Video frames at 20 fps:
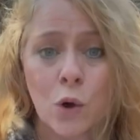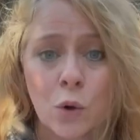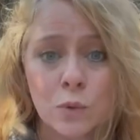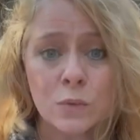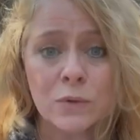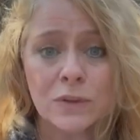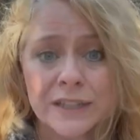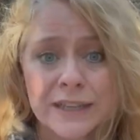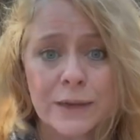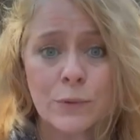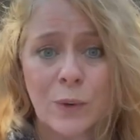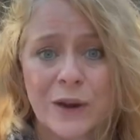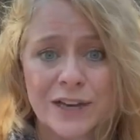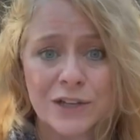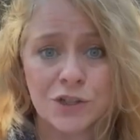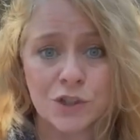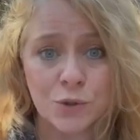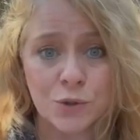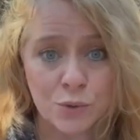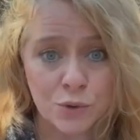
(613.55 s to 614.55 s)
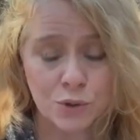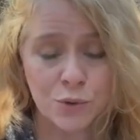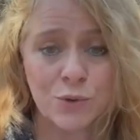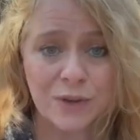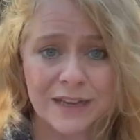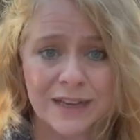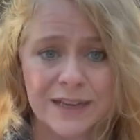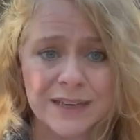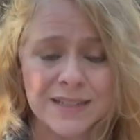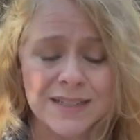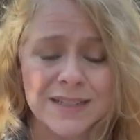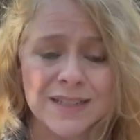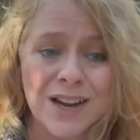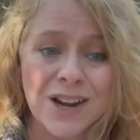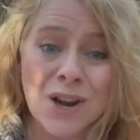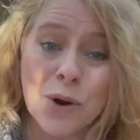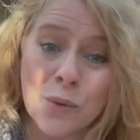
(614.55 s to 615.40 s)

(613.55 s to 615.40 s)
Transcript: only way to do things